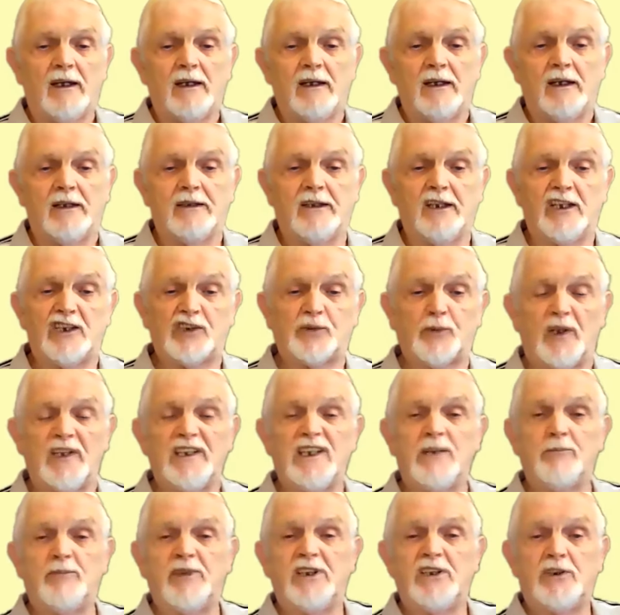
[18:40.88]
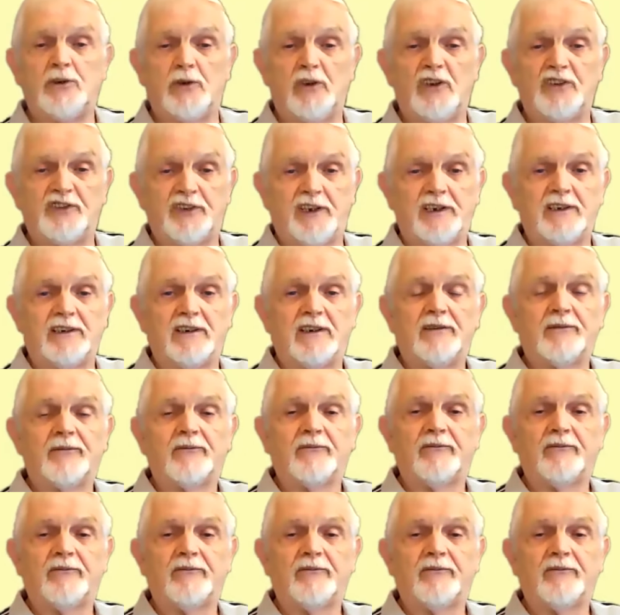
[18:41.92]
And that's why you'd be using